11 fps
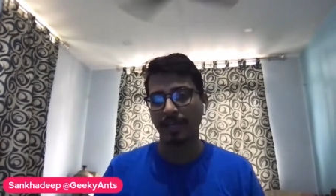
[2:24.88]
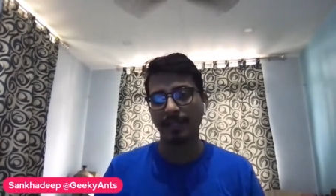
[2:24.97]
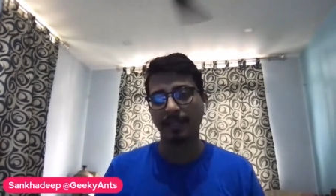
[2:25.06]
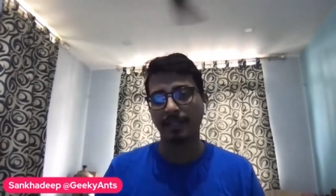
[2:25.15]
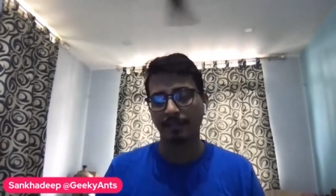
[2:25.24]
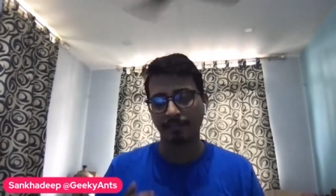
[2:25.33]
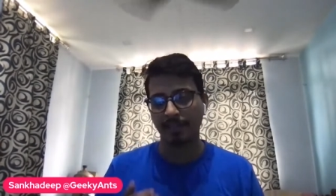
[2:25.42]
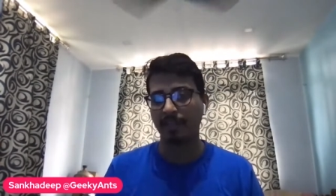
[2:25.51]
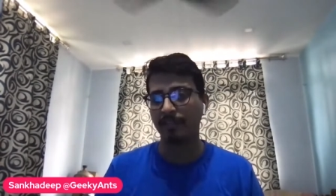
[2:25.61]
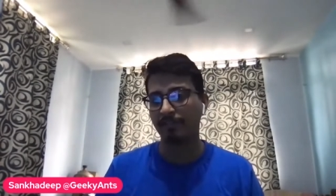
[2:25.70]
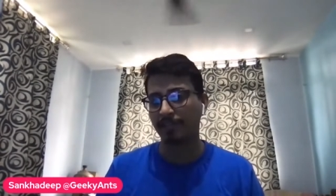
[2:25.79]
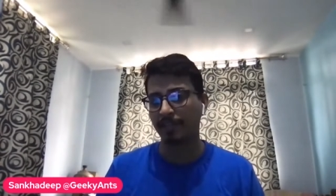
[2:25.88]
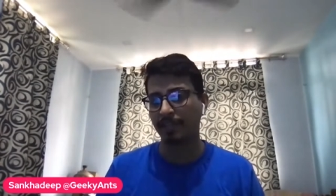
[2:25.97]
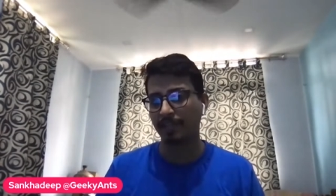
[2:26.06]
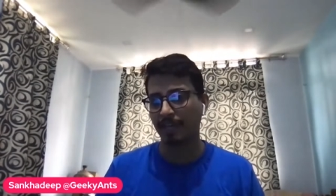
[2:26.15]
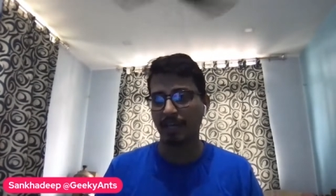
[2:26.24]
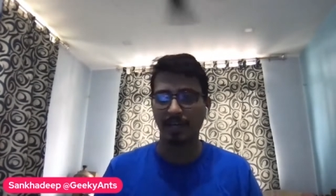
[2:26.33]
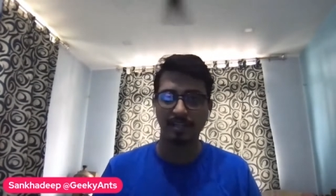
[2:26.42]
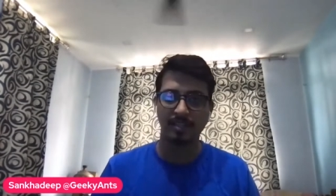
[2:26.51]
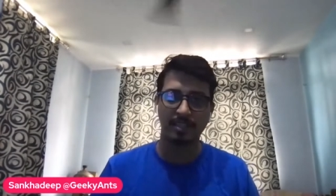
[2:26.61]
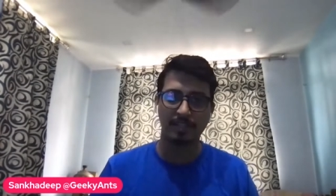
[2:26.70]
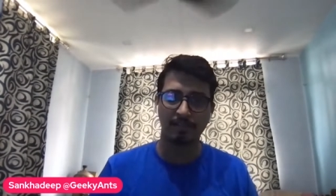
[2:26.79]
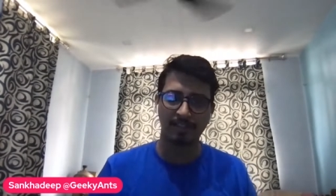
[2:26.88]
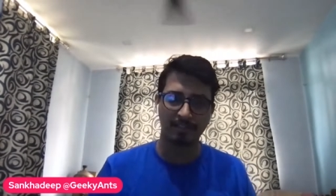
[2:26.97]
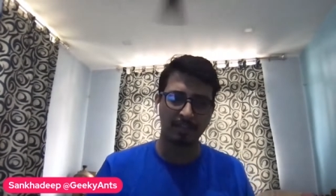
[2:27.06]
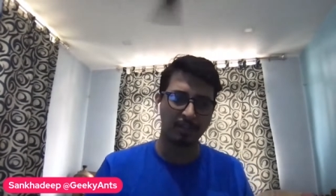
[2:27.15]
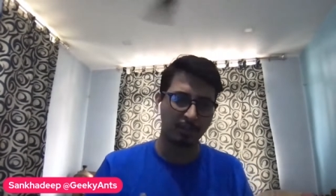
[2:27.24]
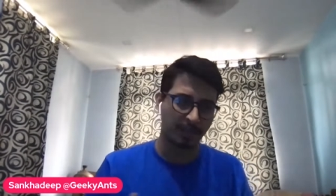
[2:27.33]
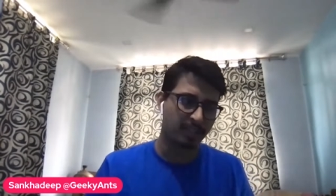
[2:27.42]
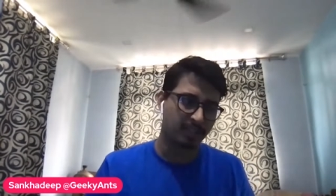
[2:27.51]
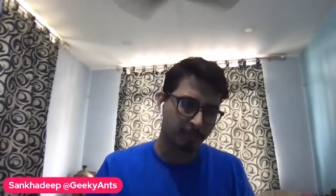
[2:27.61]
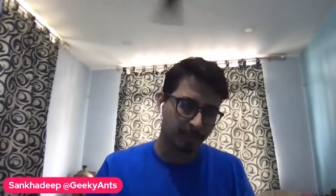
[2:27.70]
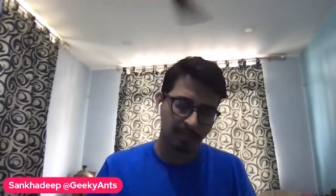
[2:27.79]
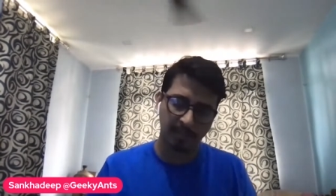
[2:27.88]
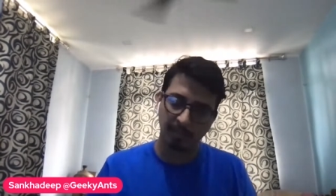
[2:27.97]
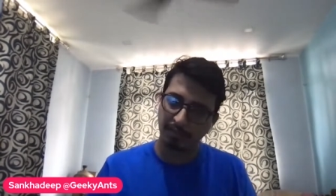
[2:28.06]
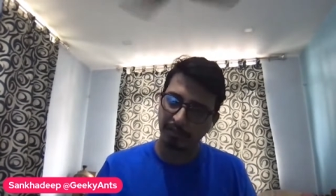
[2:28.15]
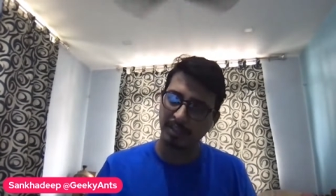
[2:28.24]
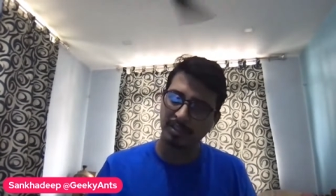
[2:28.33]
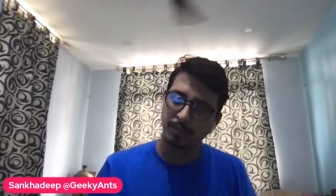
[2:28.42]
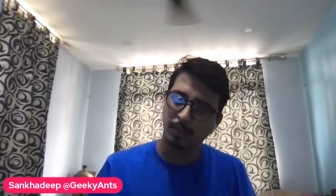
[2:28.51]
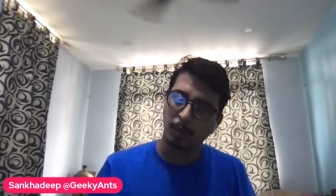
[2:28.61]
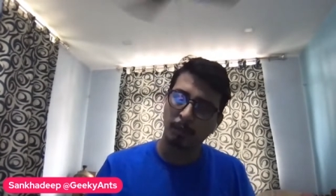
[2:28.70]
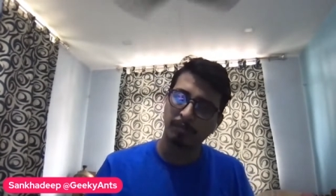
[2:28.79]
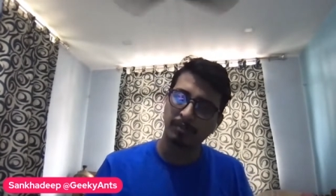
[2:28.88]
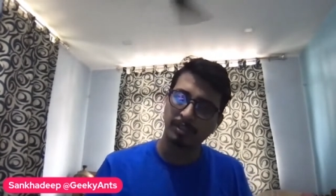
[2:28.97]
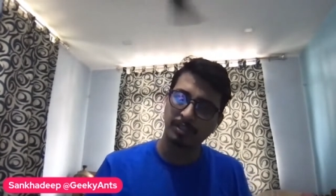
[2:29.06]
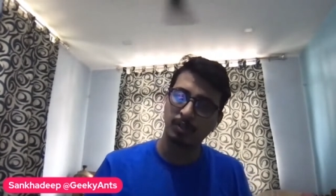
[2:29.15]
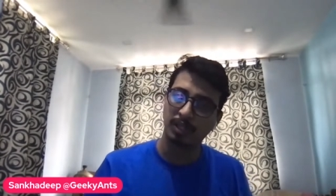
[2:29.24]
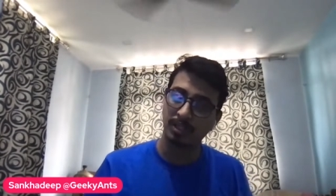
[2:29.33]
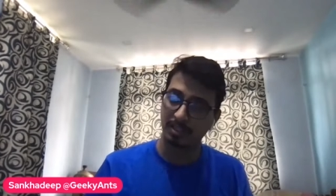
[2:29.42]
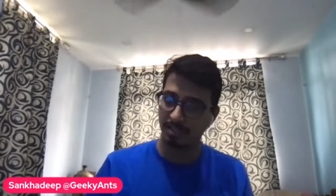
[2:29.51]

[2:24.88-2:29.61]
And then when we look at something, when we fix a problem, we see, okay,